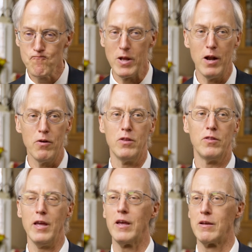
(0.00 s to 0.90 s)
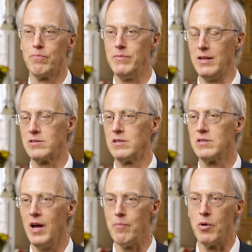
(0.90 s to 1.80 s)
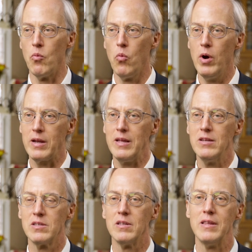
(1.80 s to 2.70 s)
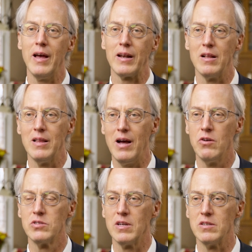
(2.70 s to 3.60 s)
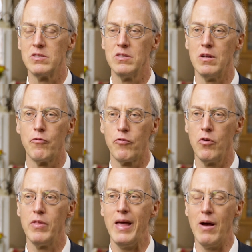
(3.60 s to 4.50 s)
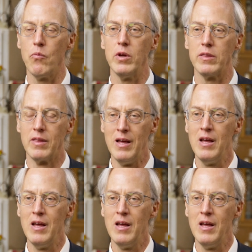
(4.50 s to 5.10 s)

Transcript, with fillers: you know, you think that's design, but what is it that allows us to infer that with